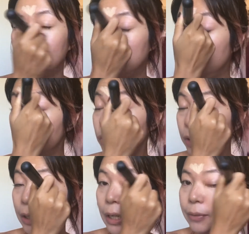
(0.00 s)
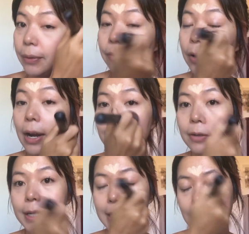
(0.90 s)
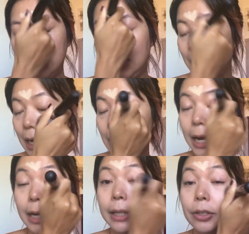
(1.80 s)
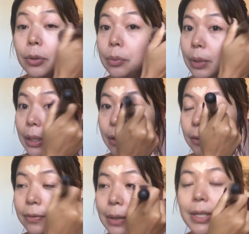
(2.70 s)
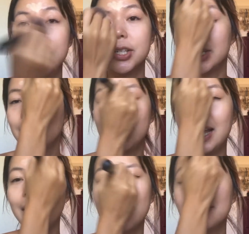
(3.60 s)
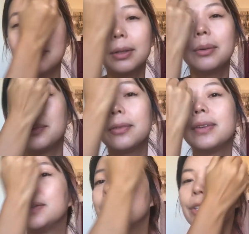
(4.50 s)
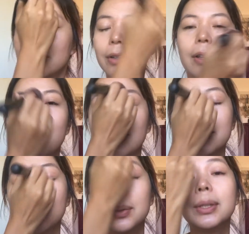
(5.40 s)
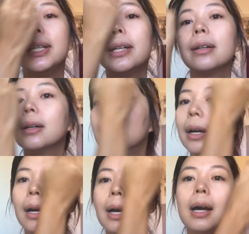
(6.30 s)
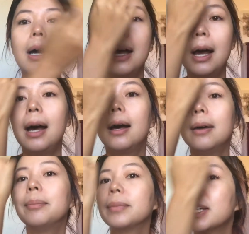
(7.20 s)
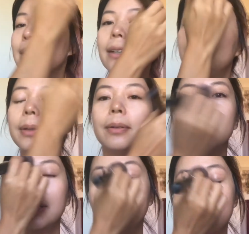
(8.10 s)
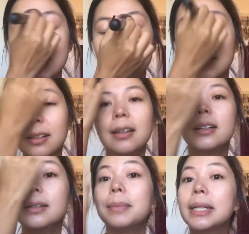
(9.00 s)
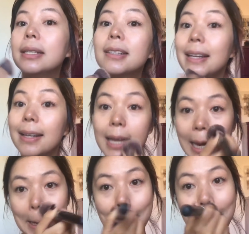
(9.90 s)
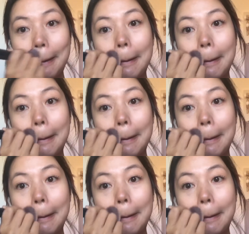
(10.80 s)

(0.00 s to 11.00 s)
Usually for every day I don't wear foundation. I haven't really worn foundation a lot this whole year because I've been investing a lot in my skincare,